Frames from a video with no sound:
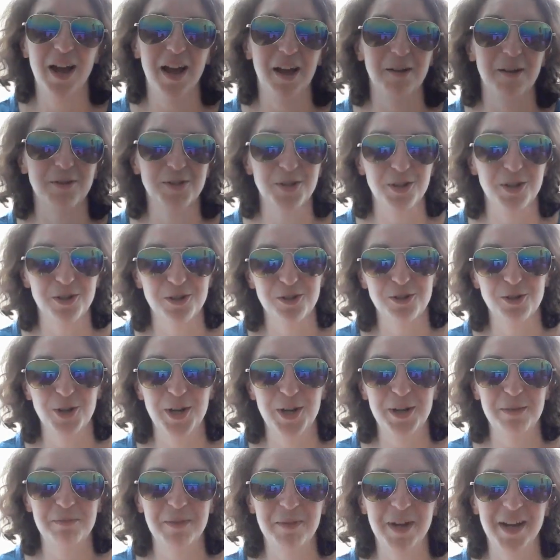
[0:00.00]
I was going to
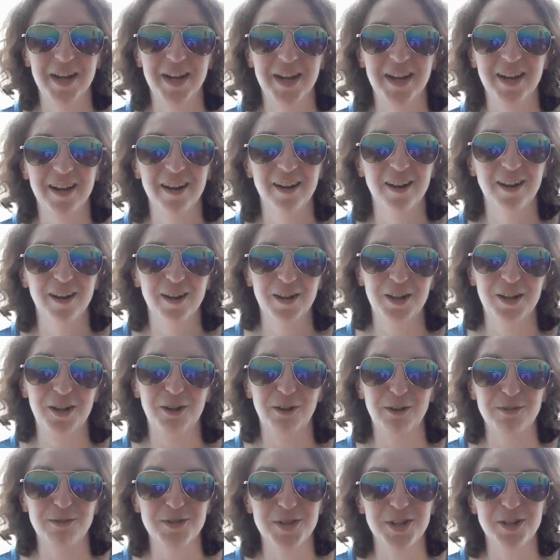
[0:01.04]
straighten my hair.
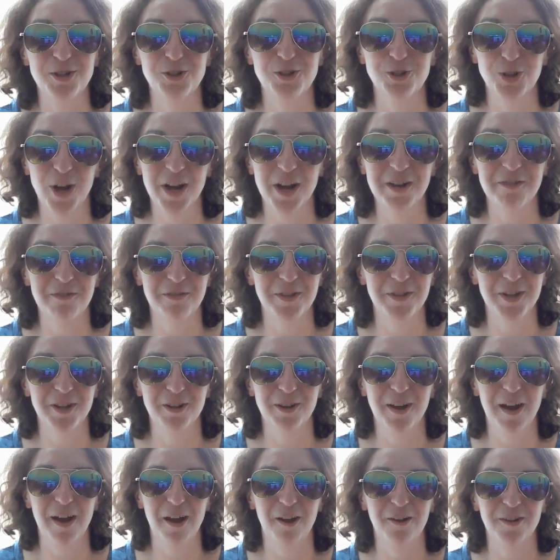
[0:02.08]
I was going to try to figure
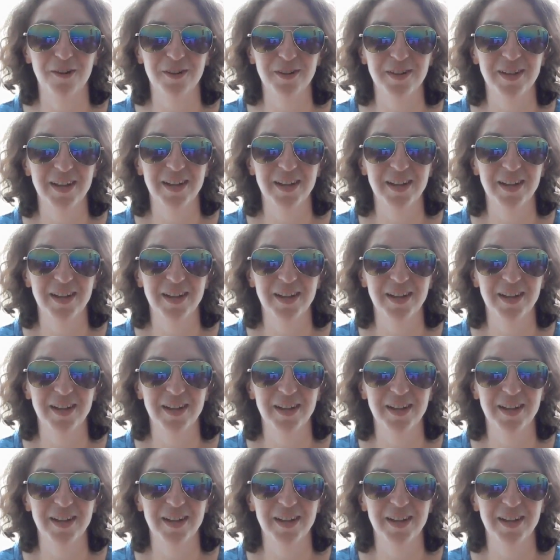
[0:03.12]
out